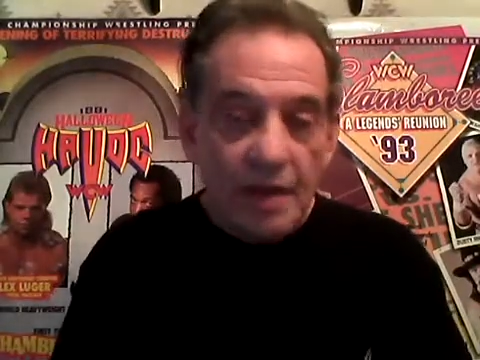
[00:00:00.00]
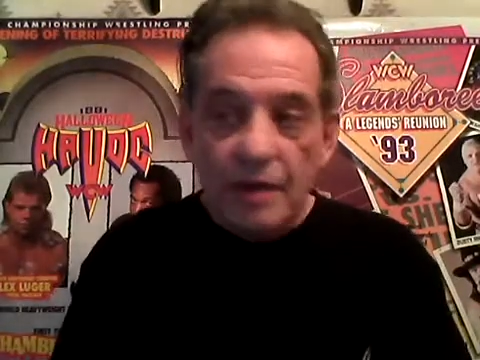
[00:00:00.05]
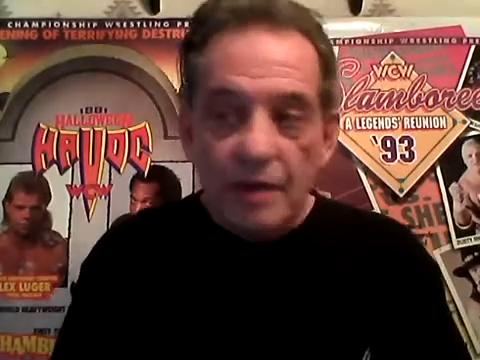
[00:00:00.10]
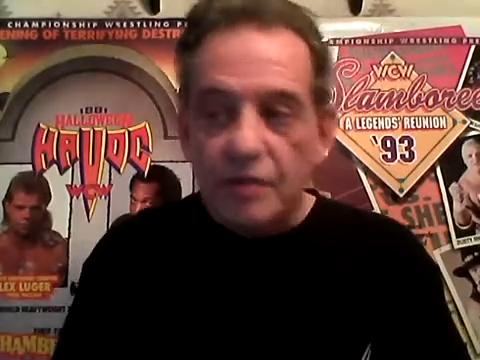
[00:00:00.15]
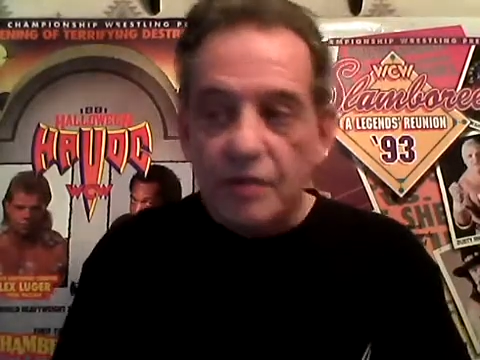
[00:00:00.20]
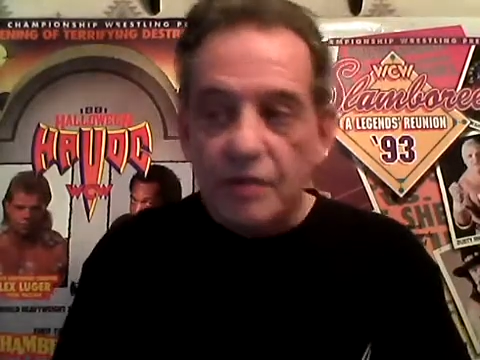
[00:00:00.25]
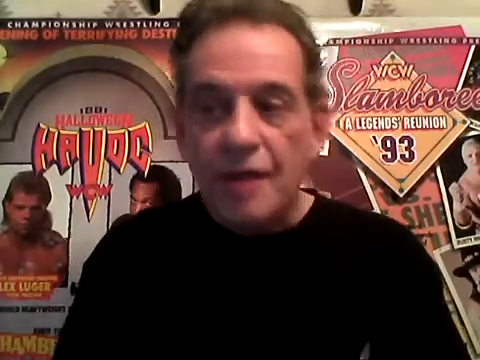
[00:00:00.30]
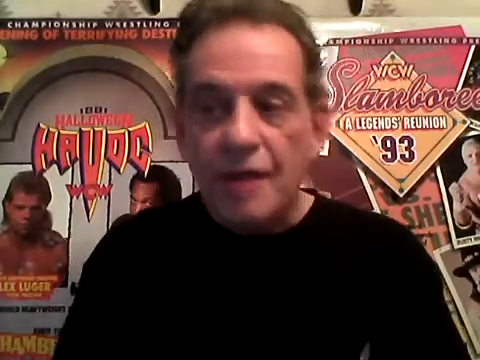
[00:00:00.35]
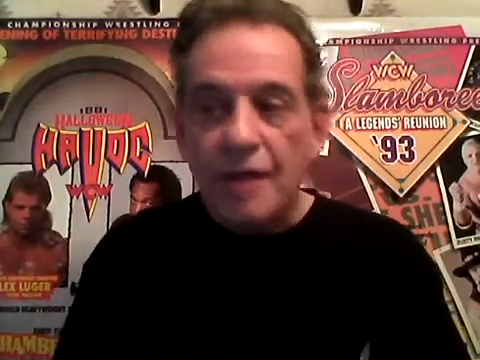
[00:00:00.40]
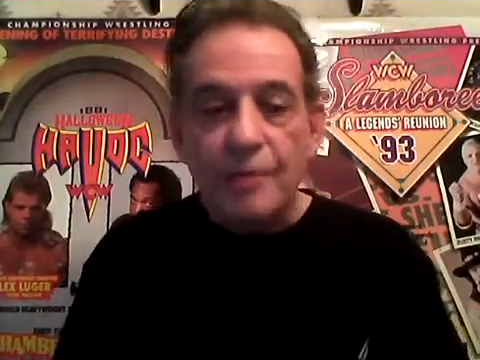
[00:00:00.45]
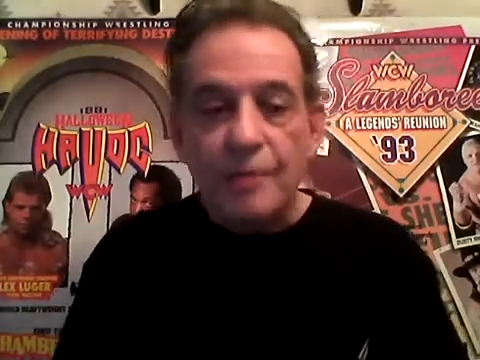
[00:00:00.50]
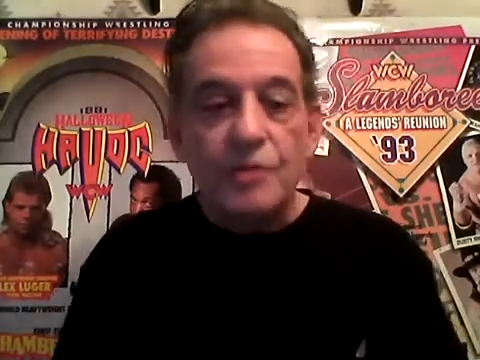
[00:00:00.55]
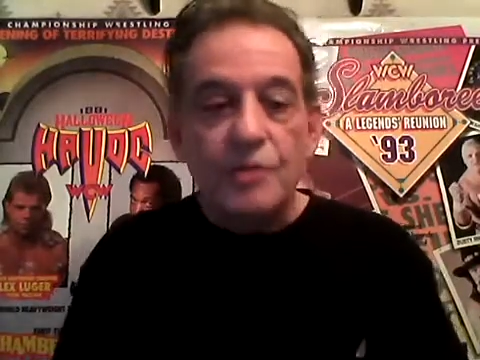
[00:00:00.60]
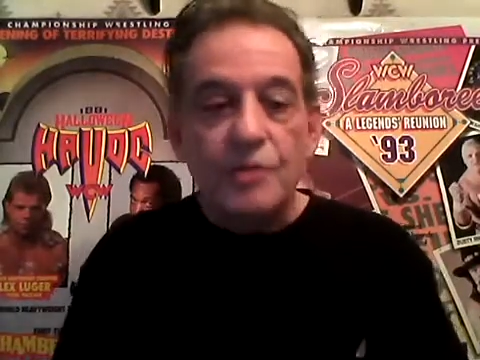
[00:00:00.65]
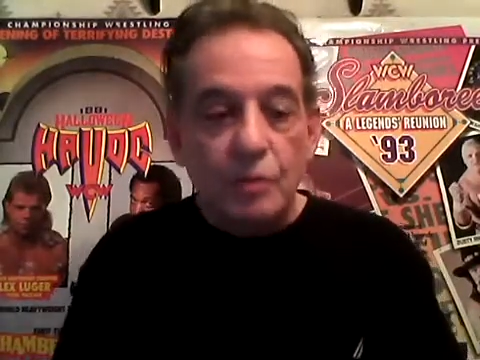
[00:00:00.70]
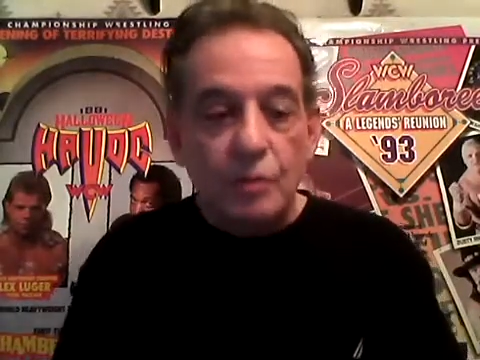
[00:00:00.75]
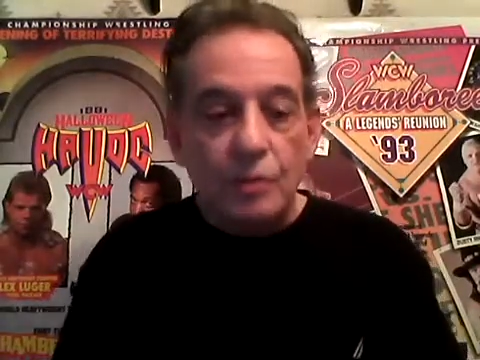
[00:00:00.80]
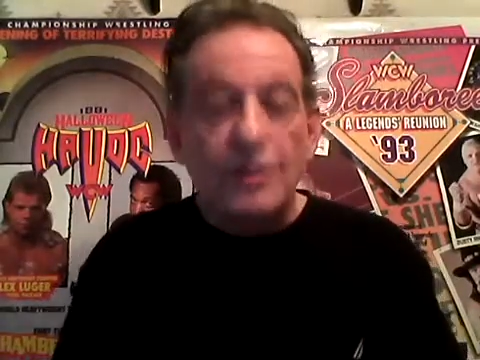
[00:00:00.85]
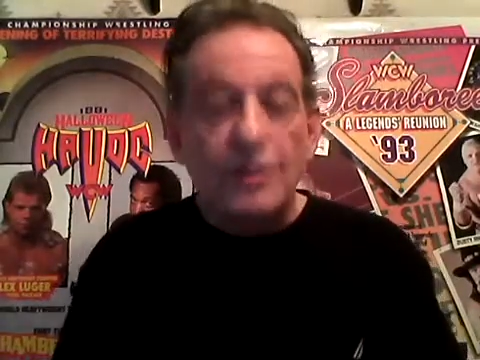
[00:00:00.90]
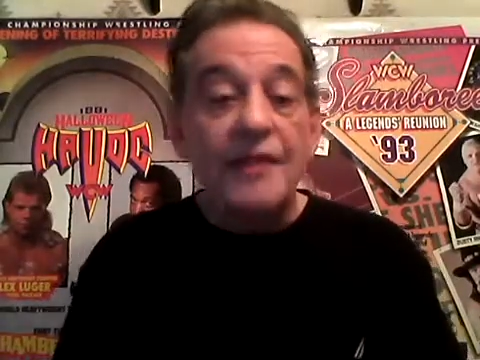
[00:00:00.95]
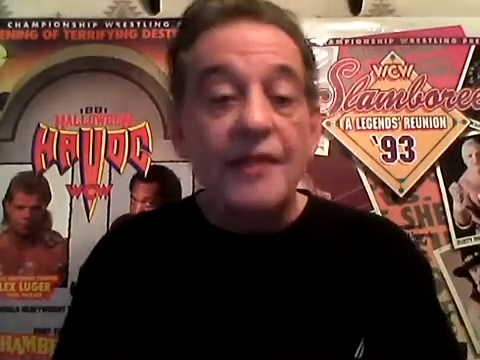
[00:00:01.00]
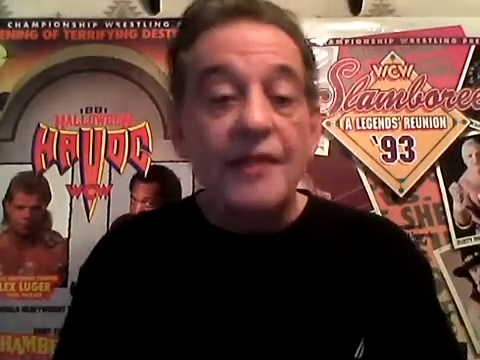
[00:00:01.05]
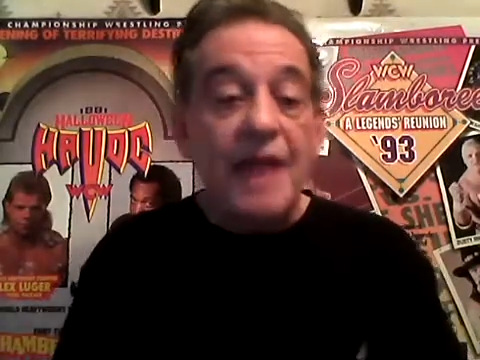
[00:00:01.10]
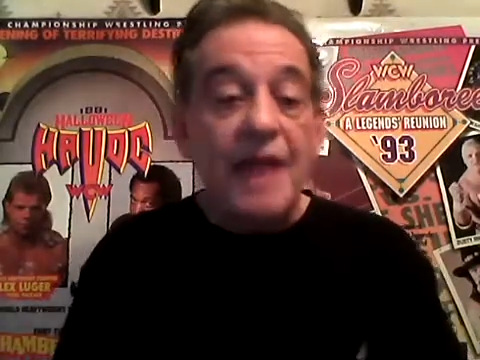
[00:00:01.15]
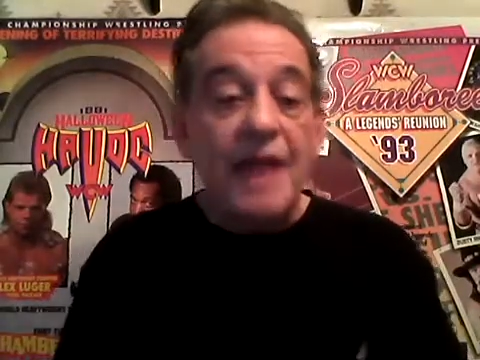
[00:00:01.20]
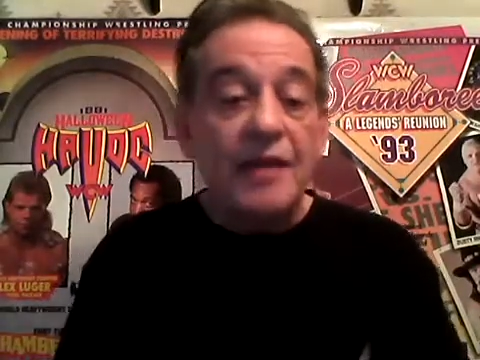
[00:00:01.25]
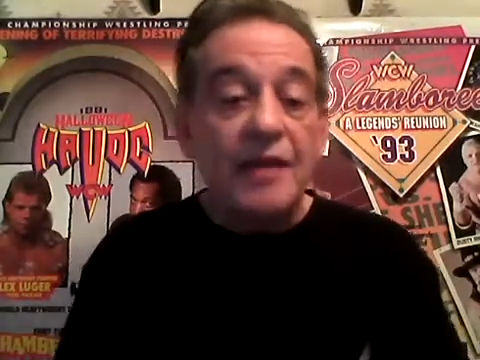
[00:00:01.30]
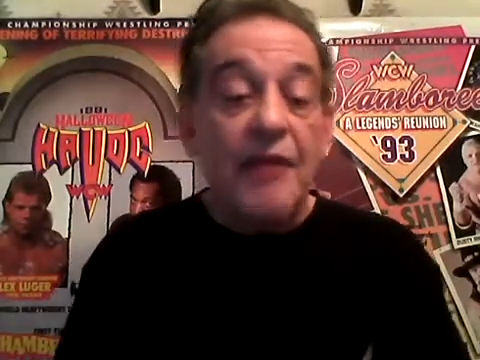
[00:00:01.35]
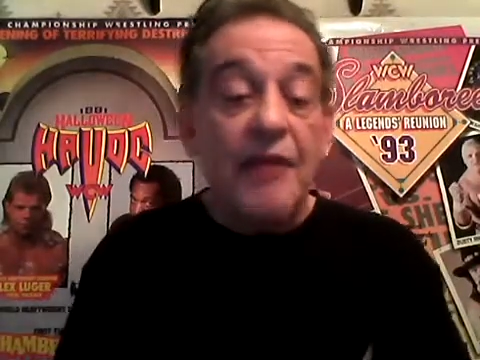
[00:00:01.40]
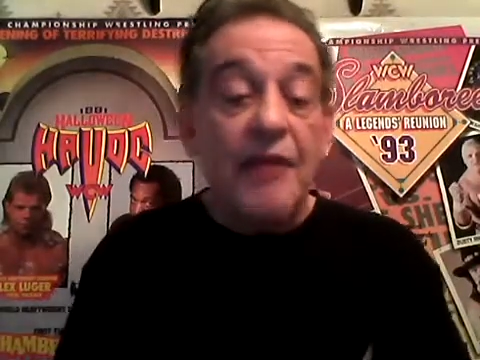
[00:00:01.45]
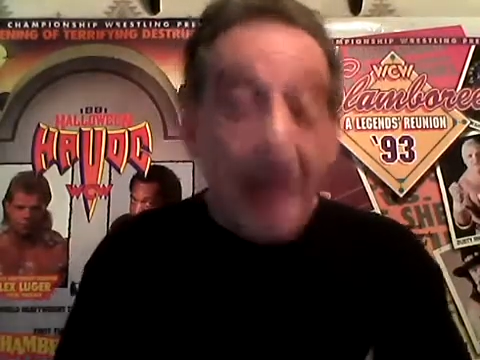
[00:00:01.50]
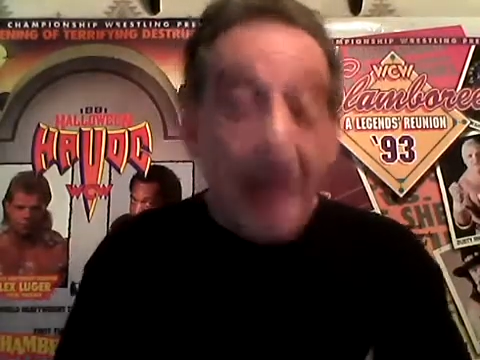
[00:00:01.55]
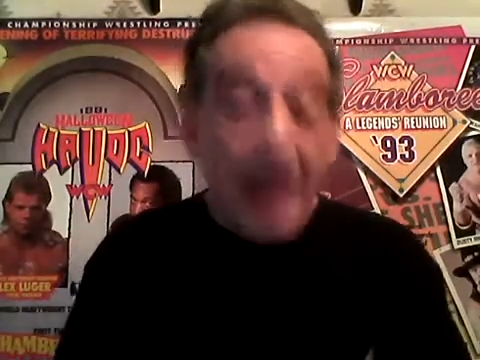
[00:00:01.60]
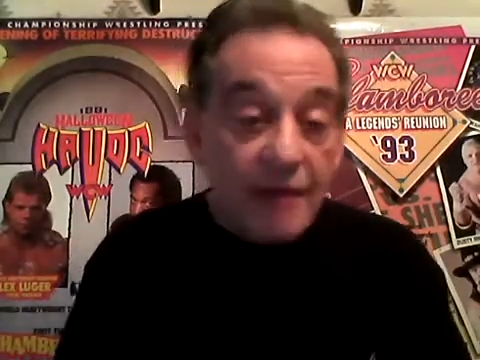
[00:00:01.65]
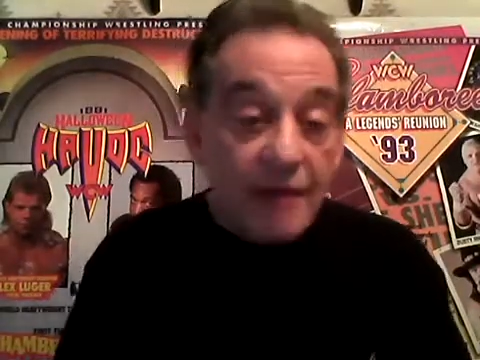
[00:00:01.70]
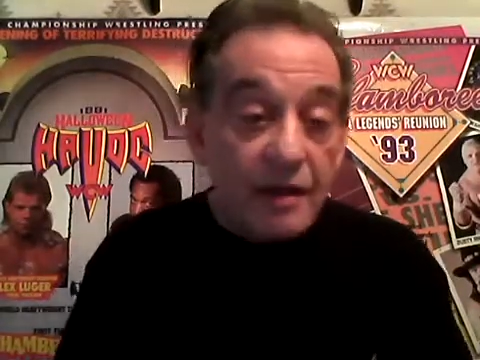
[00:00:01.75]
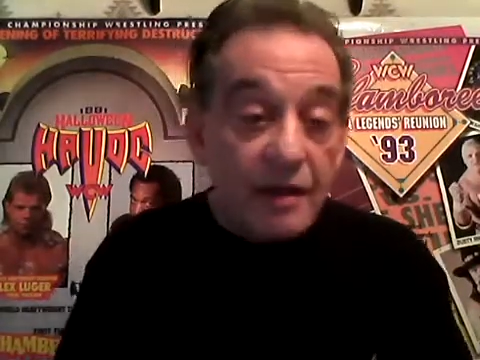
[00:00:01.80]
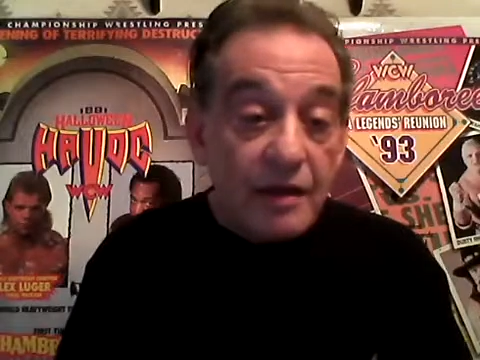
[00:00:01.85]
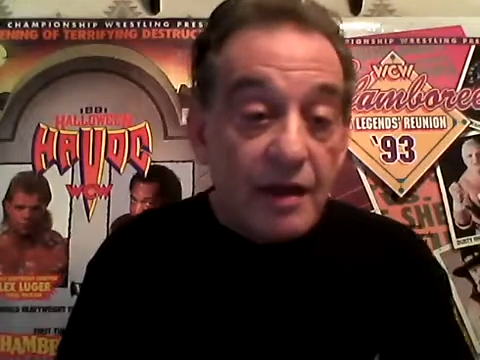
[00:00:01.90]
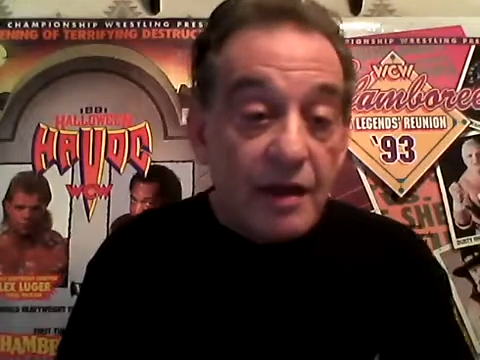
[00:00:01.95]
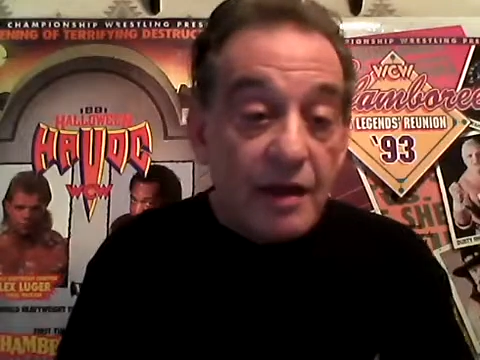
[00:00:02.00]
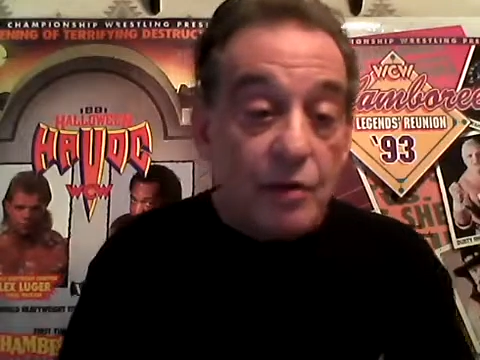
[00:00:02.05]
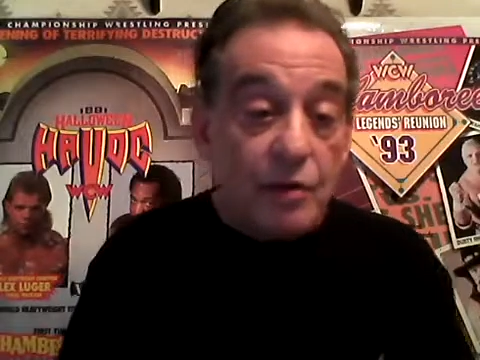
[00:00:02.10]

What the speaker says: So that was cool. And thank you to Anthony